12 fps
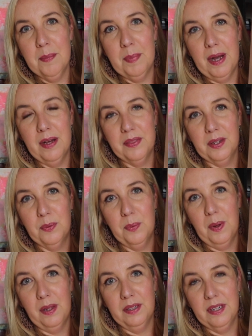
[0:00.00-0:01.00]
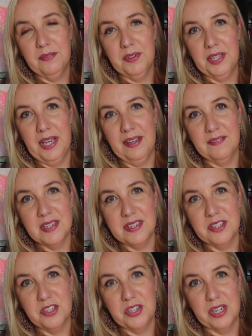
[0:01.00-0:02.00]
about the quality of your
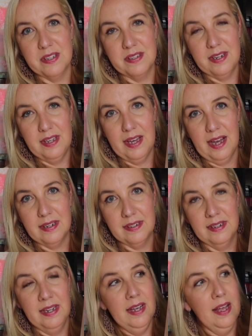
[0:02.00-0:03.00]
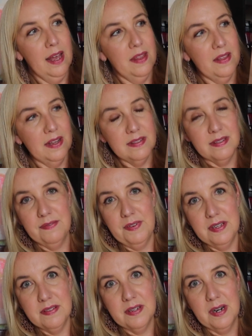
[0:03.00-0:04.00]
canvases just yet. And that's the
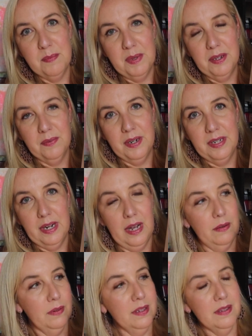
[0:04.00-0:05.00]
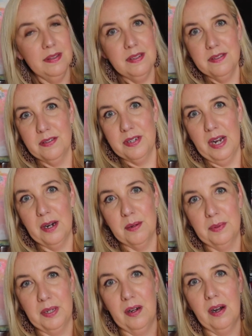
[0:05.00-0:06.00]
phase that I'm in right now. Not that these are
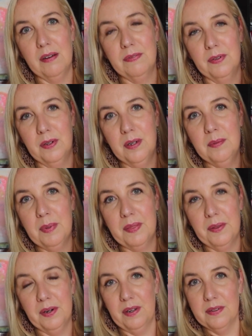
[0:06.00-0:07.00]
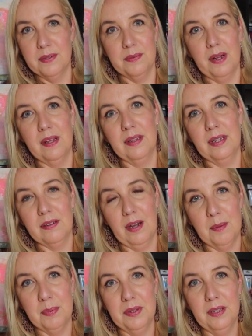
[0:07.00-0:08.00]
terribly awful, but they're also not like
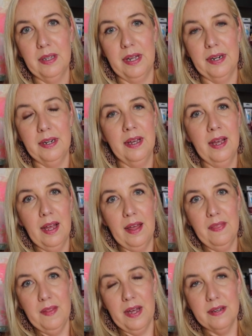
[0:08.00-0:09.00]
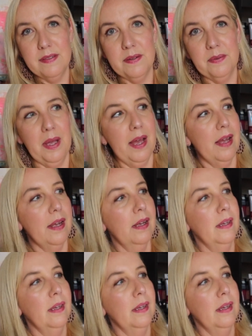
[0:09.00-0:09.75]
top of the line, and that is okay.